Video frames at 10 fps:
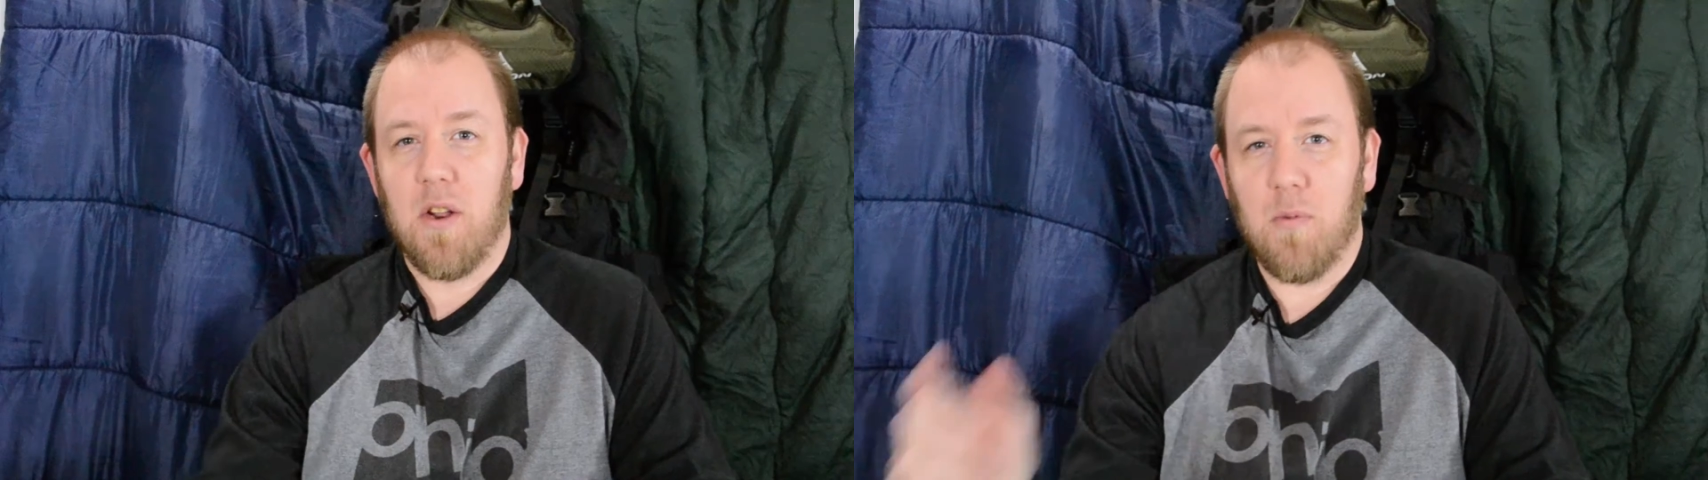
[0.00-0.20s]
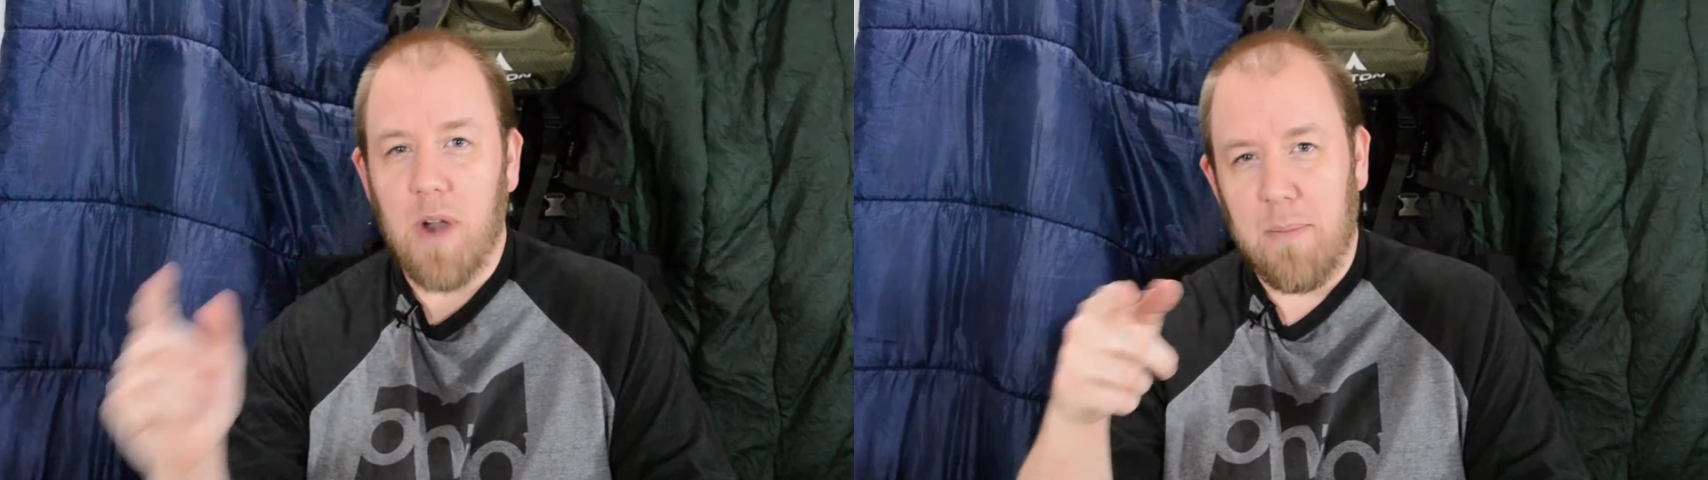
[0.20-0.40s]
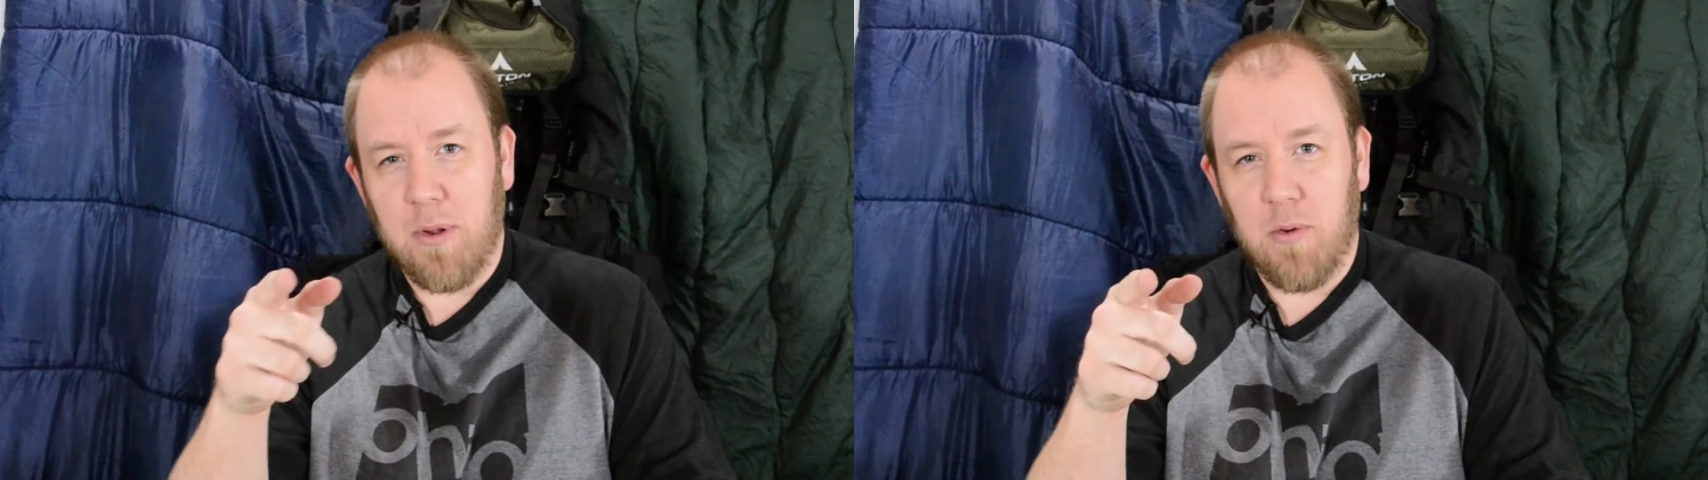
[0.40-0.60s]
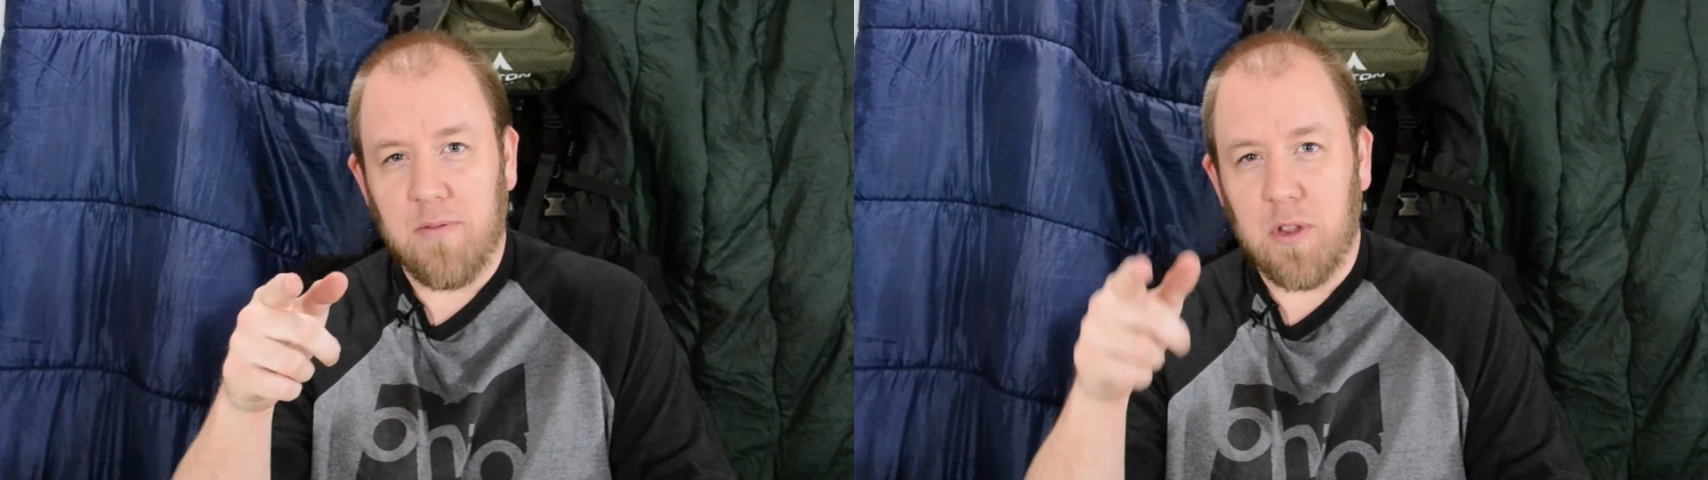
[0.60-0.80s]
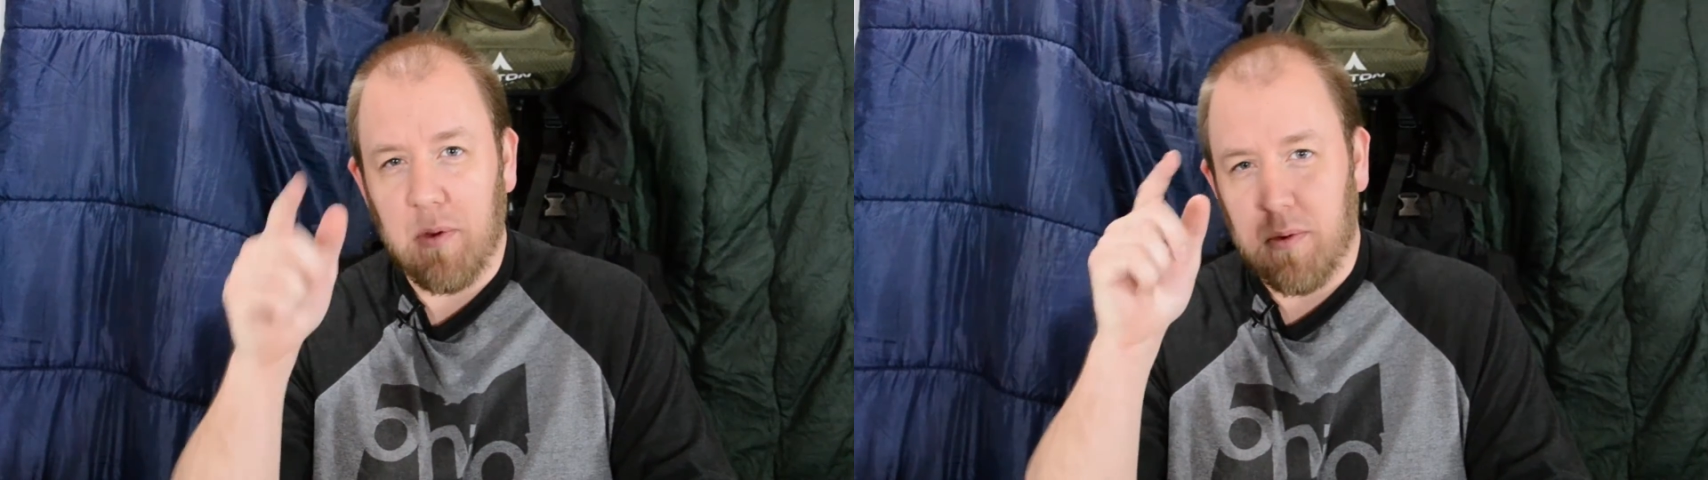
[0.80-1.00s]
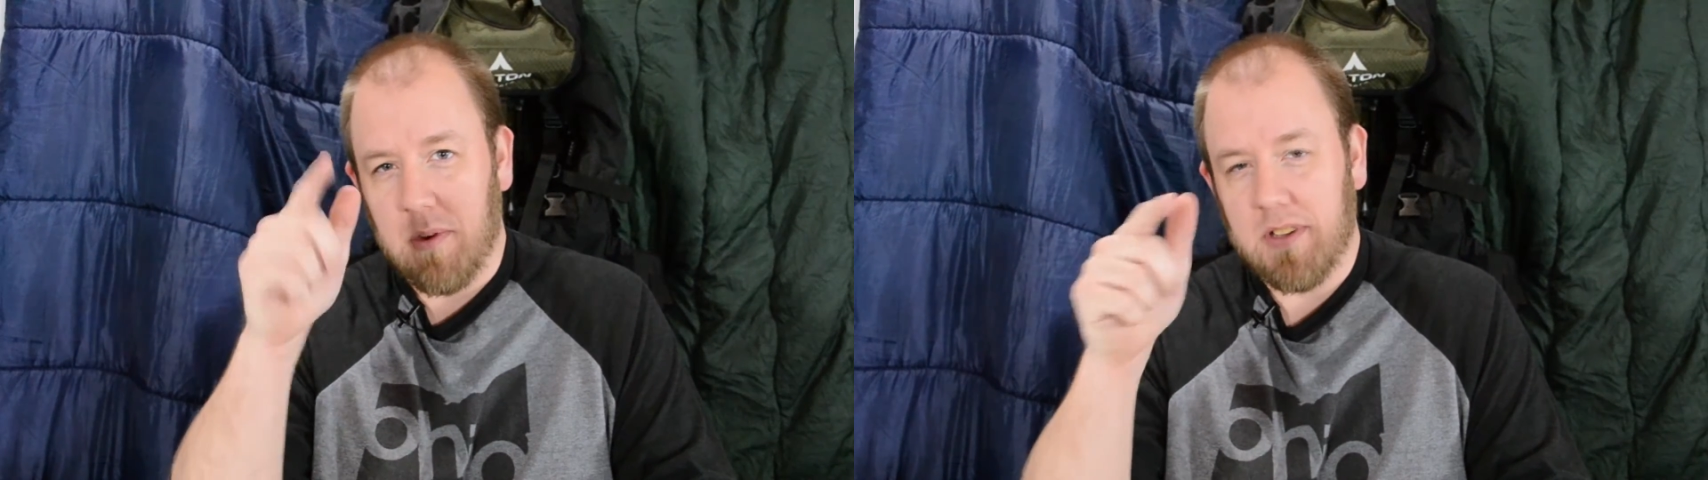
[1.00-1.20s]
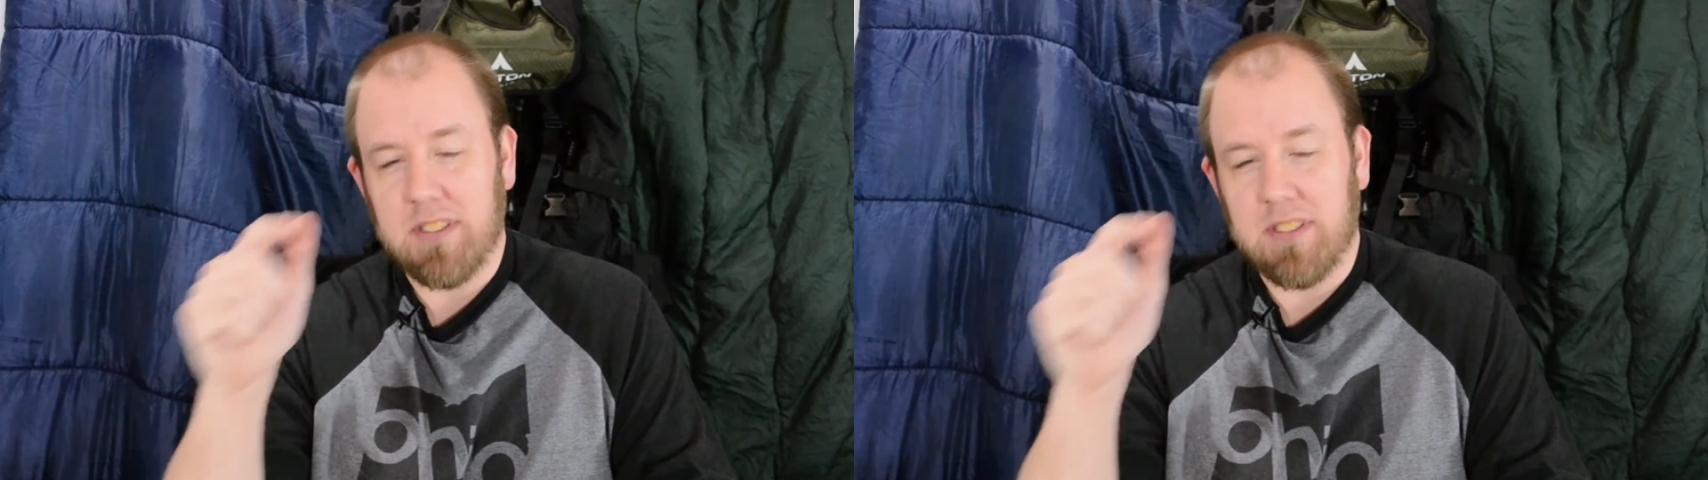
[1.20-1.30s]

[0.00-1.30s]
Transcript: Rapid review,